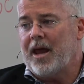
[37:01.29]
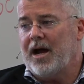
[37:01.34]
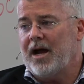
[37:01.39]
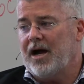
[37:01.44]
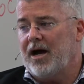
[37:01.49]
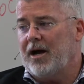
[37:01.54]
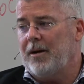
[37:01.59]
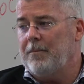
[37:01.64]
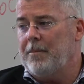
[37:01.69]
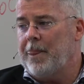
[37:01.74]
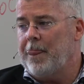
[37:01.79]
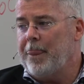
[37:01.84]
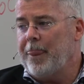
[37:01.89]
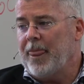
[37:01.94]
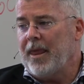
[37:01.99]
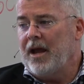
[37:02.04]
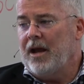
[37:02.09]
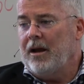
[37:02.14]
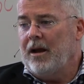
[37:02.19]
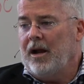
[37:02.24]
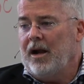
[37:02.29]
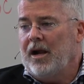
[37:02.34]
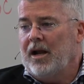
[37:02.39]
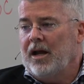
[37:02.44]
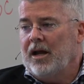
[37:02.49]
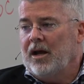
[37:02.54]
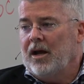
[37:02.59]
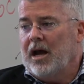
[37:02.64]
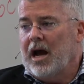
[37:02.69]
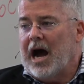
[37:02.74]

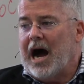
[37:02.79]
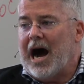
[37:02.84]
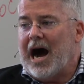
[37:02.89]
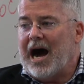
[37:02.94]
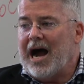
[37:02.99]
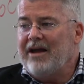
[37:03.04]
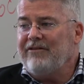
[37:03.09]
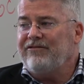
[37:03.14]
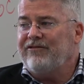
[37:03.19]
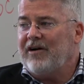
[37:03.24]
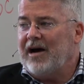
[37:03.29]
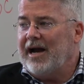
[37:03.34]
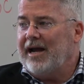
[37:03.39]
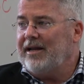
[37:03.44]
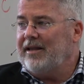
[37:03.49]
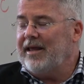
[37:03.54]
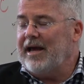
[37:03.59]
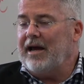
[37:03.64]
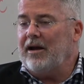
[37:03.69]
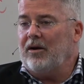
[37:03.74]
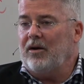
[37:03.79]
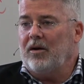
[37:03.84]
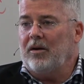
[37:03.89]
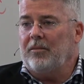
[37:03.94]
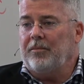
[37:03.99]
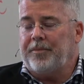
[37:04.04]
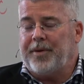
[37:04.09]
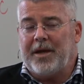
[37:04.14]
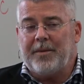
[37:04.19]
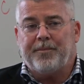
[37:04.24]
I find
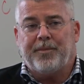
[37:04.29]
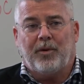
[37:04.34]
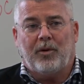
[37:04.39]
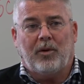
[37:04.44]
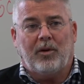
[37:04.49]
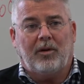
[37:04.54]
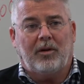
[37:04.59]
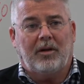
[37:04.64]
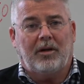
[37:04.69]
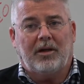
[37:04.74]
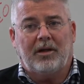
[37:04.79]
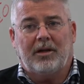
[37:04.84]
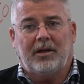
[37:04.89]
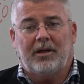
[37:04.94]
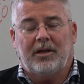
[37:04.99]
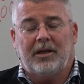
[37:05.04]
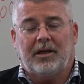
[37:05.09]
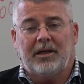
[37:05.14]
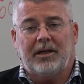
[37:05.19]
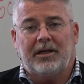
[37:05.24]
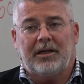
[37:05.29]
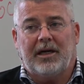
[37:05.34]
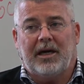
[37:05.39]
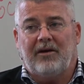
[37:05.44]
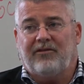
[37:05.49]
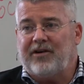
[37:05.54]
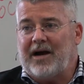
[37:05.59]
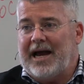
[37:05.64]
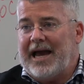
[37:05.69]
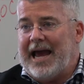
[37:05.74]
that people,
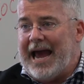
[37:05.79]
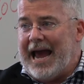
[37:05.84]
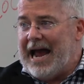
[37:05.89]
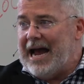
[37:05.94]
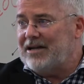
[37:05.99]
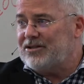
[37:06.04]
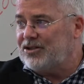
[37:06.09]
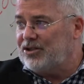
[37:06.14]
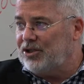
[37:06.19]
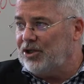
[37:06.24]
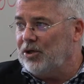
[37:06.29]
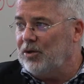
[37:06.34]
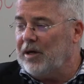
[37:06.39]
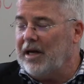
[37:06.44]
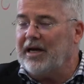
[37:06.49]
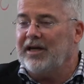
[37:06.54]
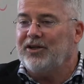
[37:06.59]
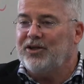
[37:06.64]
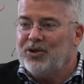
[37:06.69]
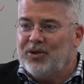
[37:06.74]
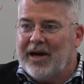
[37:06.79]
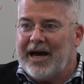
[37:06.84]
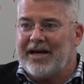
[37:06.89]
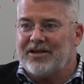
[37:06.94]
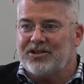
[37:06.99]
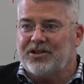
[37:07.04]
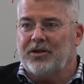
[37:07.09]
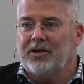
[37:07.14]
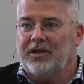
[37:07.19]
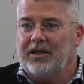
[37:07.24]
if I asked you, and I do
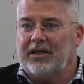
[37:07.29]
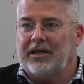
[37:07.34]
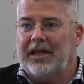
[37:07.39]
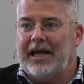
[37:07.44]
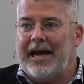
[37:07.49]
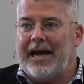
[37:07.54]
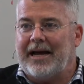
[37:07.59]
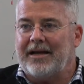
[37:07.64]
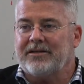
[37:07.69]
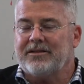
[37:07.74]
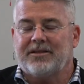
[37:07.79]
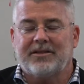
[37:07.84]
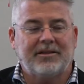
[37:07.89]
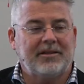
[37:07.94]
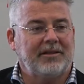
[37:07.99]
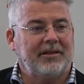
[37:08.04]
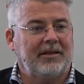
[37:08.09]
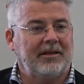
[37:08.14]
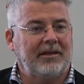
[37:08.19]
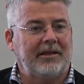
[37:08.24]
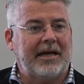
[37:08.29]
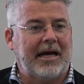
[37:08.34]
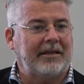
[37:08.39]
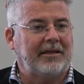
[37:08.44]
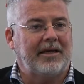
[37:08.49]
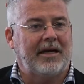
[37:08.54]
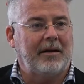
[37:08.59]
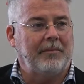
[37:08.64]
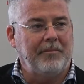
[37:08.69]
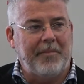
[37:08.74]
ask you in the class,
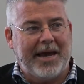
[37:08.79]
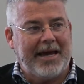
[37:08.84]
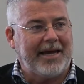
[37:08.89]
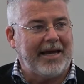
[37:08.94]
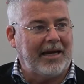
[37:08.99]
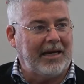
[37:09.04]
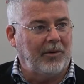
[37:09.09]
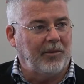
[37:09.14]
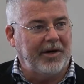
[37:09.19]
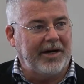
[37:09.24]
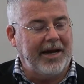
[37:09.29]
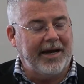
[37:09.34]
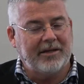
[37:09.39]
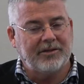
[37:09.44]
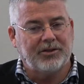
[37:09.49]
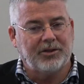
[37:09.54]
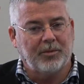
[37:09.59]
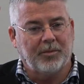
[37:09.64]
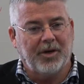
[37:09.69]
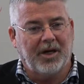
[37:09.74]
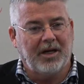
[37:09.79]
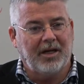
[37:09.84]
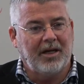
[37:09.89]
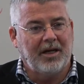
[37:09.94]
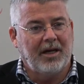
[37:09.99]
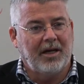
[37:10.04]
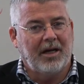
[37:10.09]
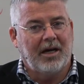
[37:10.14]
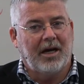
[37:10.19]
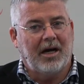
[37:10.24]
not that I make anyone answer, but
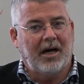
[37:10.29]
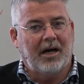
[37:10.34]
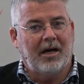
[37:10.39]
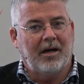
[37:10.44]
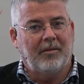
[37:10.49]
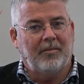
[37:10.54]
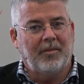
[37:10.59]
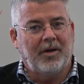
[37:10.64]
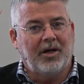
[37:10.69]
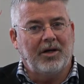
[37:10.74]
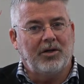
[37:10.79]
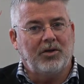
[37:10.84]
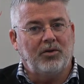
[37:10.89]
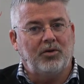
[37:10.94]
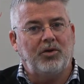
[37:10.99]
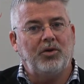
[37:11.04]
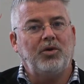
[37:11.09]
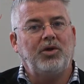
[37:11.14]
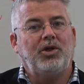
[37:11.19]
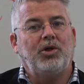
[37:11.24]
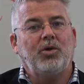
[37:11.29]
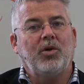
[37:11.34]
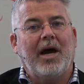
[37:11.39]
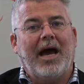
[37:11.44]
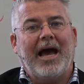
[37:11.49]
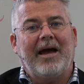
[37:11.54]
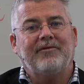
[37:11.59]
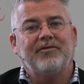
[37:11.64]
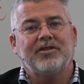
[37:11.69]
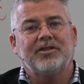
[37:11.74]
do you
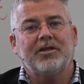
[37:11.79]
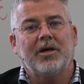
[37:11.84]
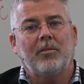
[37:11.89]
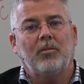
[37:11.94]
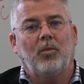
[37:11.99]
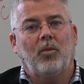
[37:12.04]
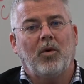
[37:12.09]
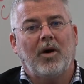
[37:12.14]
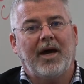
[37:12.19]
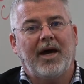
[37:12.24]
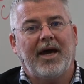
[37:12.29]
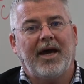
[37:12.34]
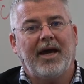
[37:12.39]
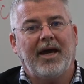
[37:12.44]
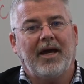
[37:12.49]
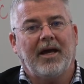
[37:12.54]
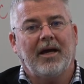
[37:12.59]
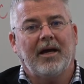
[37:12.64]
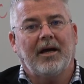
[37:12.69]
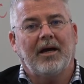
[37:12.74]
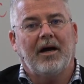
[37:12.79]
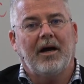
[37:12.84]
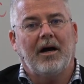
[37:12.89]
have some way